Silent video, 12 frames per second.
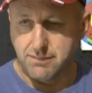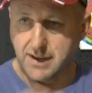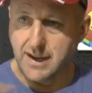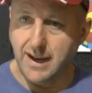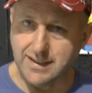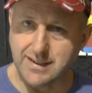
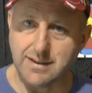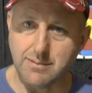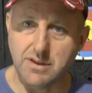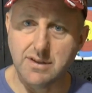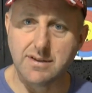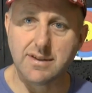
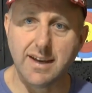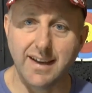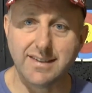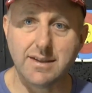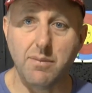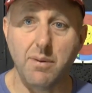
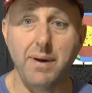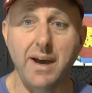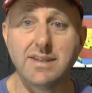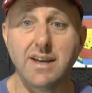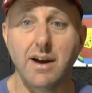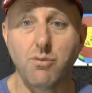customer
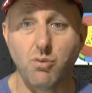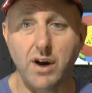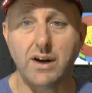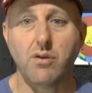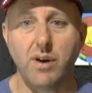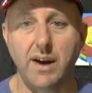base are
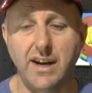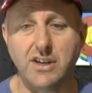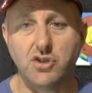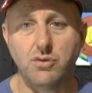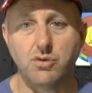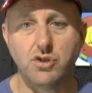
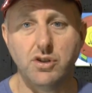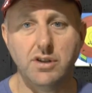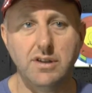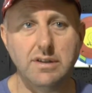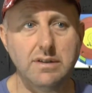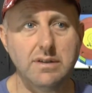recreational
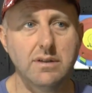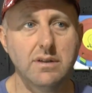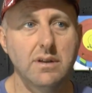shooters